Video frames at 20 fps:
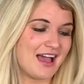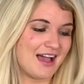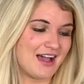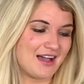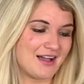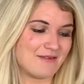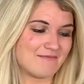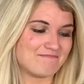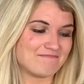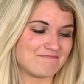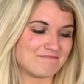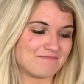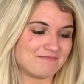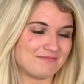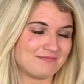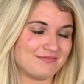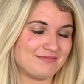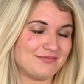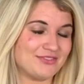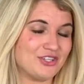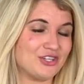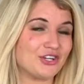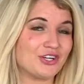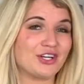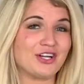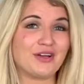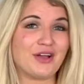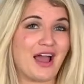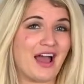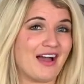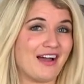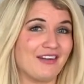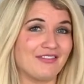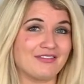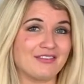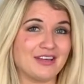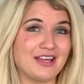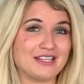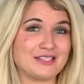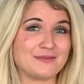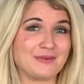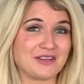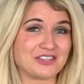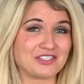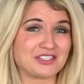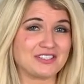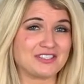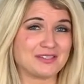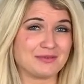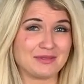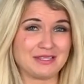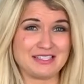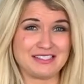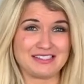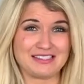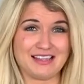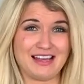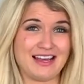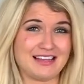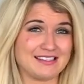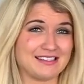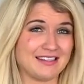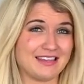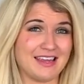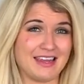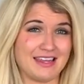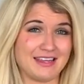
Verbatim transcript: um, you're gonna have, especially some of these classic